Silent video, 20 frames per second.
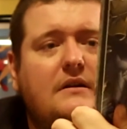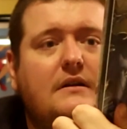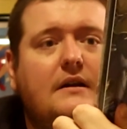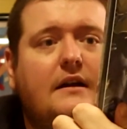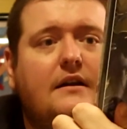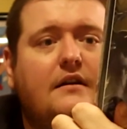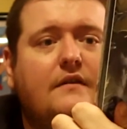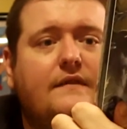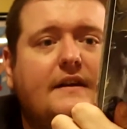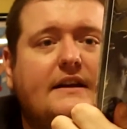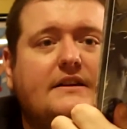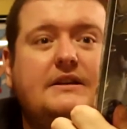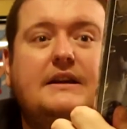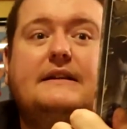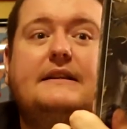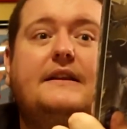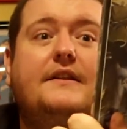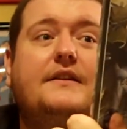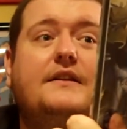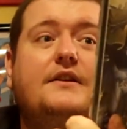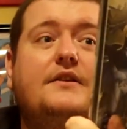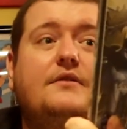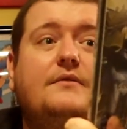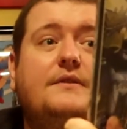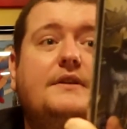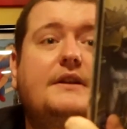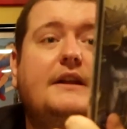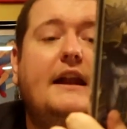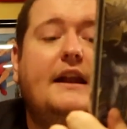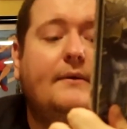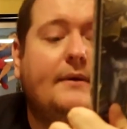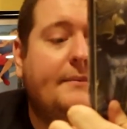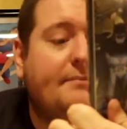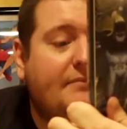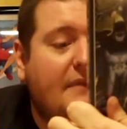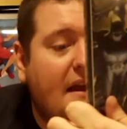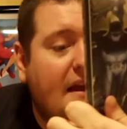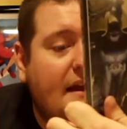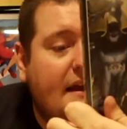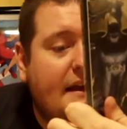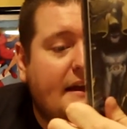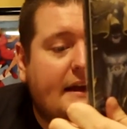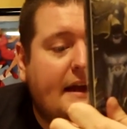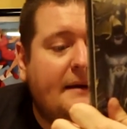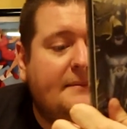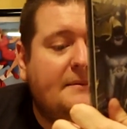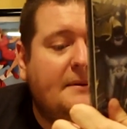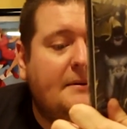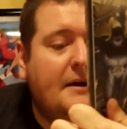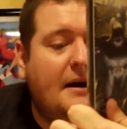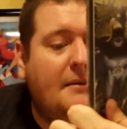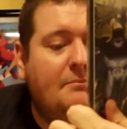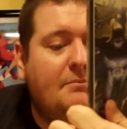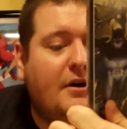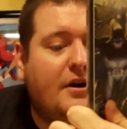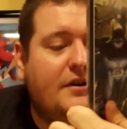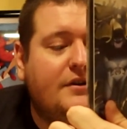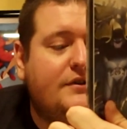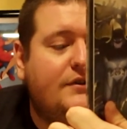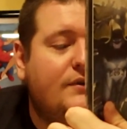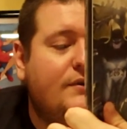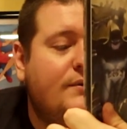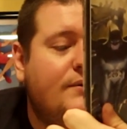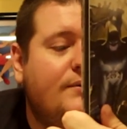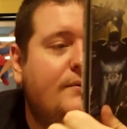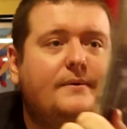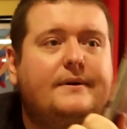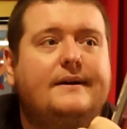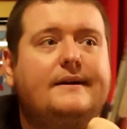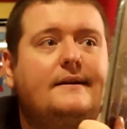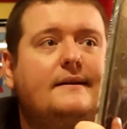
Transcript: I don't know if it actually has anything to do with it. Anyway, Kingdom Come Part 2,